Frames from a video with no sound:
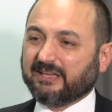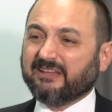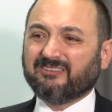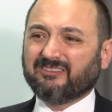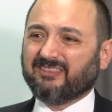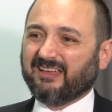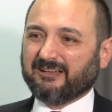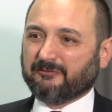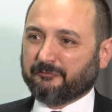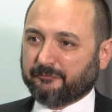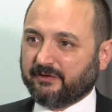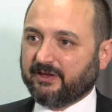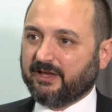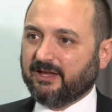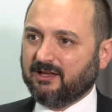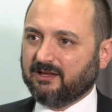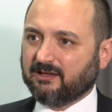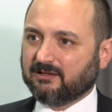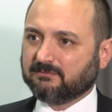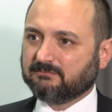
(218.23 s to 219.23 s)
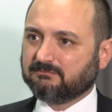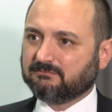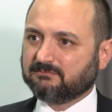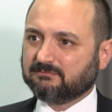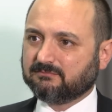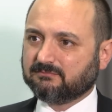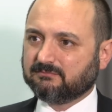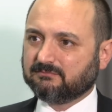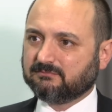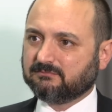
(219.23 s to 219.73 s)
Is that fair?
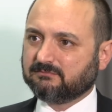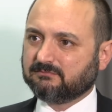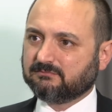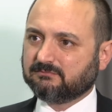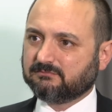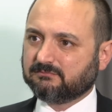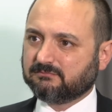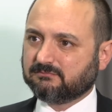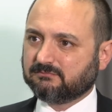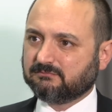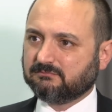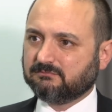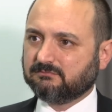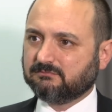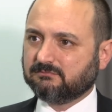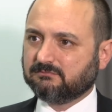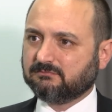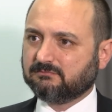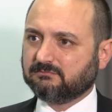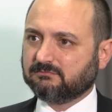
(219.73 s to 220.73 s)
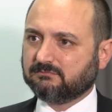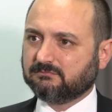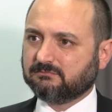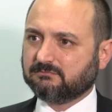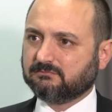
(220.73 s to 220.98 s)
That is the advice that we